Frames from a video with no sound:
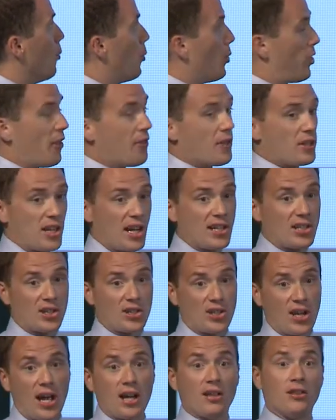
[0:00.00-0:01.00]
Within the data
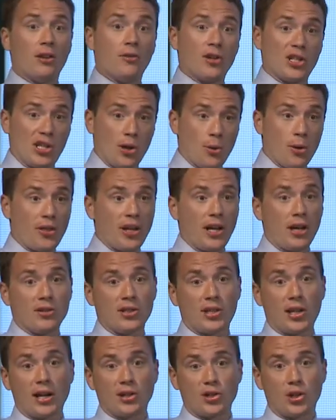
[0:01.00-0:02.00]
set, there are two of the
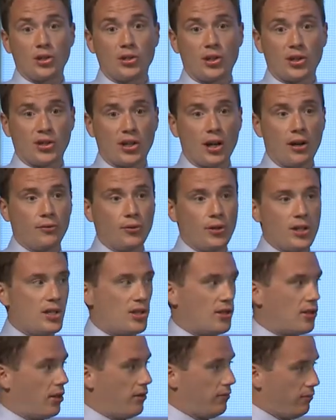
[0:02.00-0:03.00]
unsanctioned
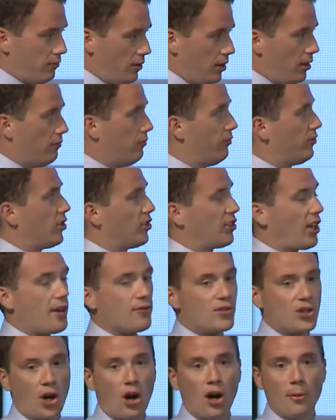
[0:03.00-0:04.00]
discoveries. To
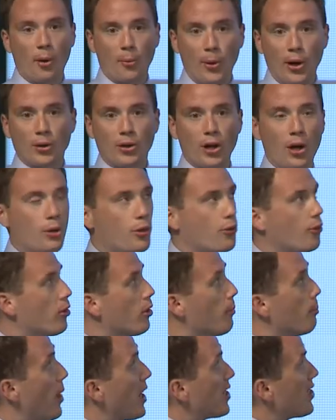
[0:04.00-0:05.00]
save time, I won't go
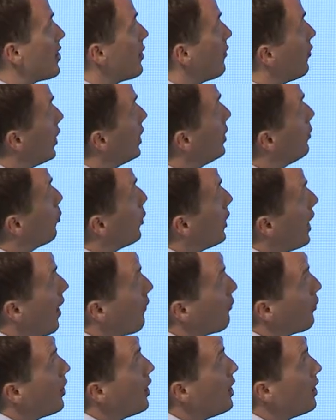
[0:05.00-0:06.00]
through them massively. We
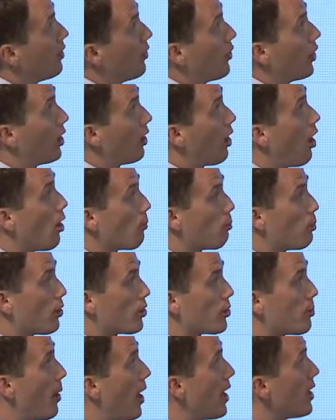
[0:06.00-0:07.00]
have the Clark
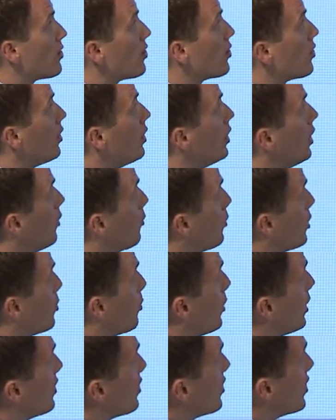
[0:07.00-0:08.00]
prospect,
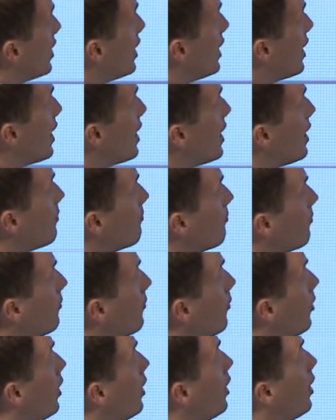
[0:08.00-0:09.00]
which we can see here,
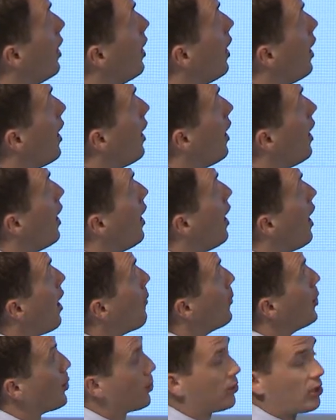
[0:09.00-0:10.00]

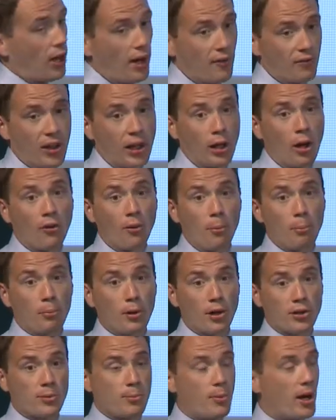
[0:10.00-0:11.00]
and we also have the Lauren
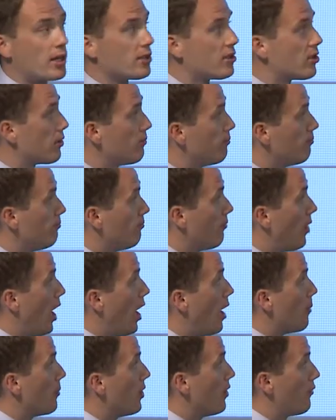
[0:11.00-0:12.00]
prospect.
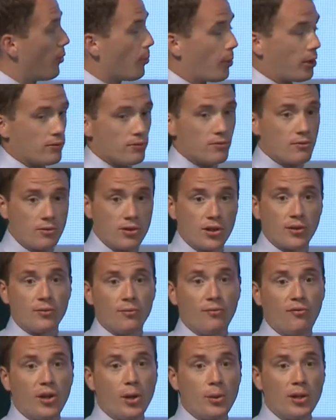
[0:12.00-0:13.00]
If you want to
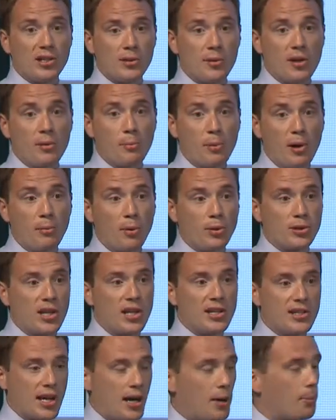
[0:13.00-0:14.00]
view these in a bit more
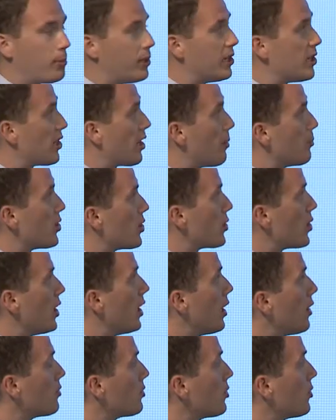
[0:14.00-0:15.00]
detail, please come and
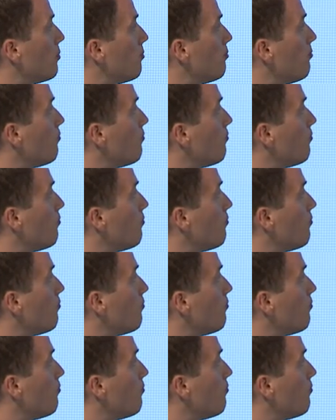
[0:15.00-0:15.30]
see us.